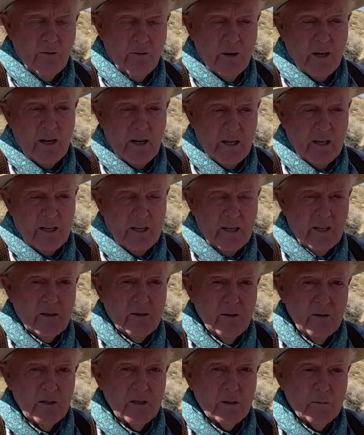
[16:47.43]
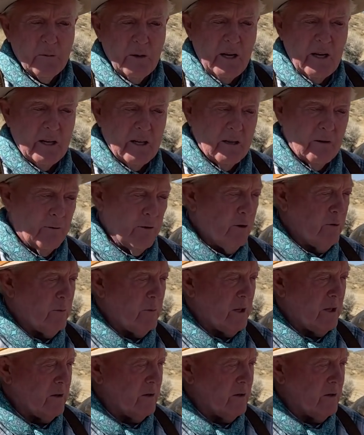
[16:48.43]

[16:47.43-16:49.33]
finally get to the spade. And if you've been